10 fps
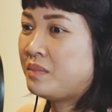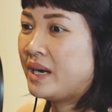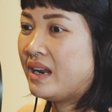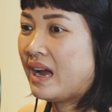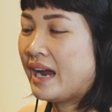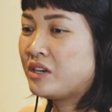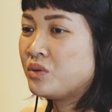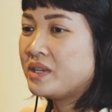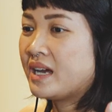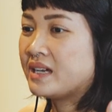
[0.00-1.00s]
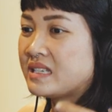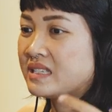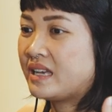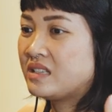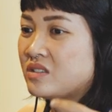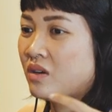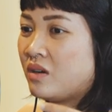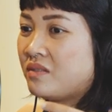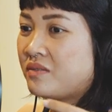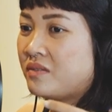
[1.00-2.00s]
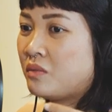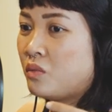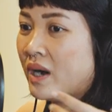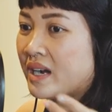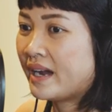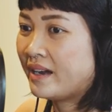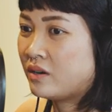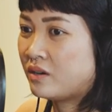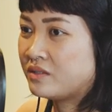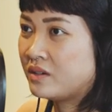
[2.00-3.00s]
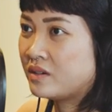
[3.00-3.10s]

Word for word: But I don't get a sense of what kind of